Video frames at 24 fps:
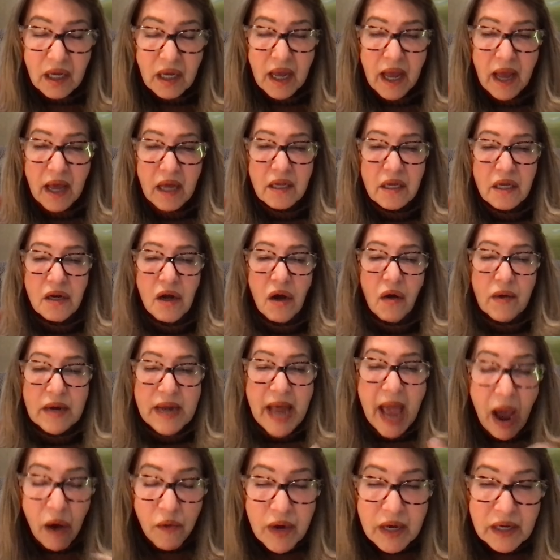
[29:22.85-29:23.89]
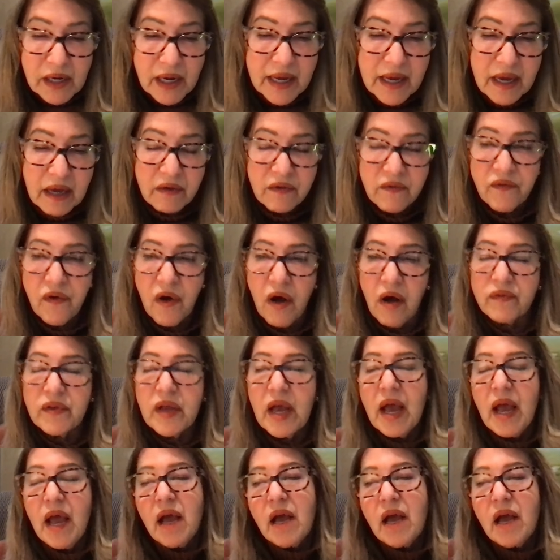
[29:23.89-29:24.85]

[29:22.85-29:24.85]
And, and how can I get involved?